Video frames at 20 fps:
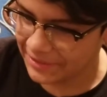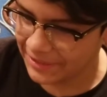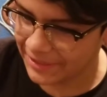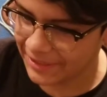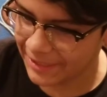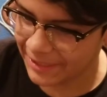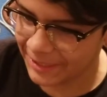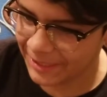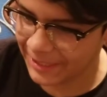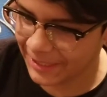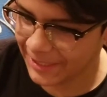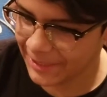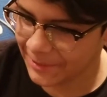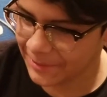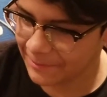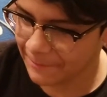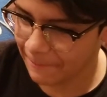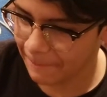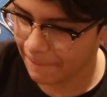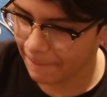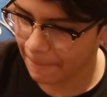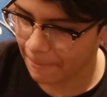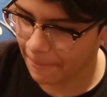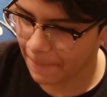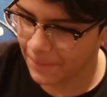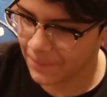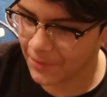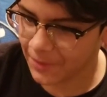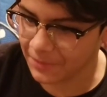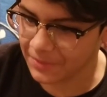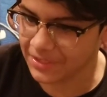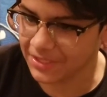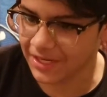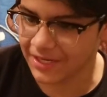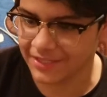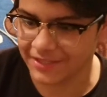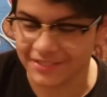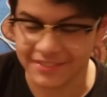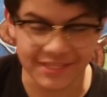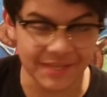Uh, probably
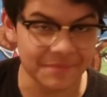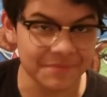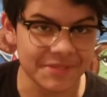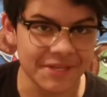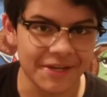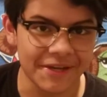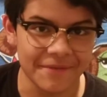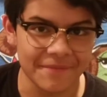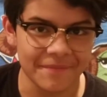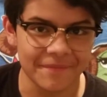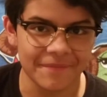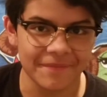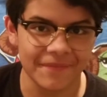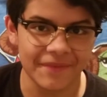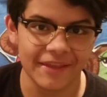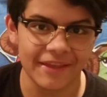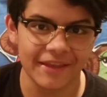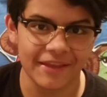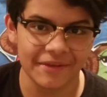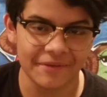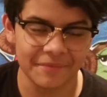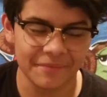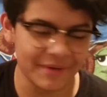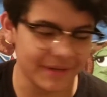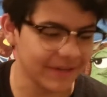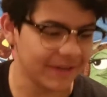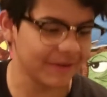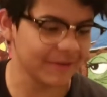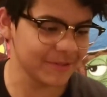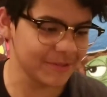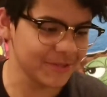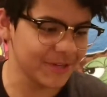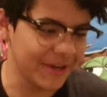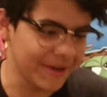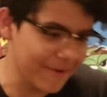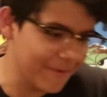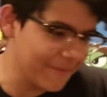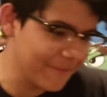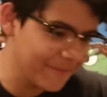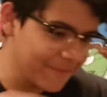not at the same time, but I'll
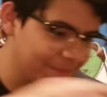try them.